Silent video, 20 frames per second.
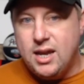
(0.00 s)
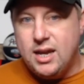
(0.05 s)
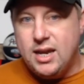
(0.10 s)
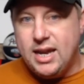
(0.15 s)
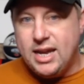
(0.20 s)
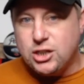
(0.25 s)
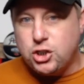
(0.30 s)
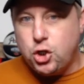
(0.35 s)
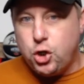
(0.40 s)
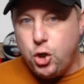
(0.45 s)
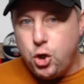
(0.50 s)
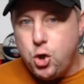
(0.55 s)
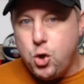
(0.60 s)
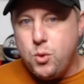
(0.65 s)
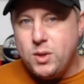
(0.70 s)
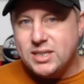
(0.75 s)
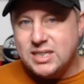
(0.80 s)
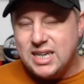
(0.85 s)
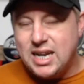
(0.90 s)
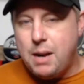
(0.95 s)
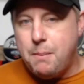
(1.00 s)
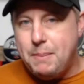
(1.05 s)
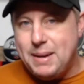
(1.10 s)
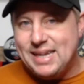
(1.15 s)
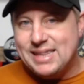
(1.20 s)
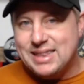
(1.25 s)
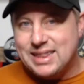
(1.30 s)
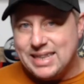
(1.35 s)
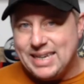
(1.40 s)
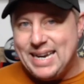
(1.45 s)
is who is going to be
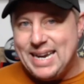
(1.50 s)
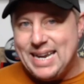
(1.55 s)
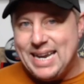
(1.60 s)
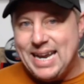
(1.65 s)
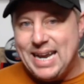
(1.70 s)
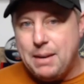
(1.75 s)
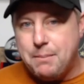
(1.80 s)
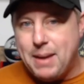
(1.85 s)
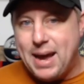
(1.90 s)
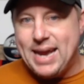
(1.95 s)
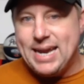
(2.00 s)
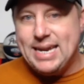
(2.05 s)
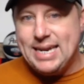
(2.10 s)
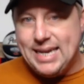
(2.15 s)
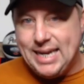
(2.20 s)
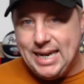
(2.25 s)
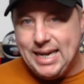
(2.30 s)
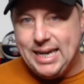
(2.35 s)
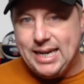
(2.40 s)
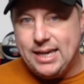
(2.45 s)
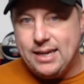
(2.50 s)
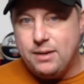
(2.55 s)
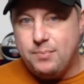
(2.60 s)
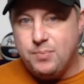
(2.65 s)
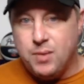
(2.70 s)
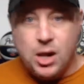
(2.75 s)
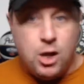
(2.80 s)
leading my kid,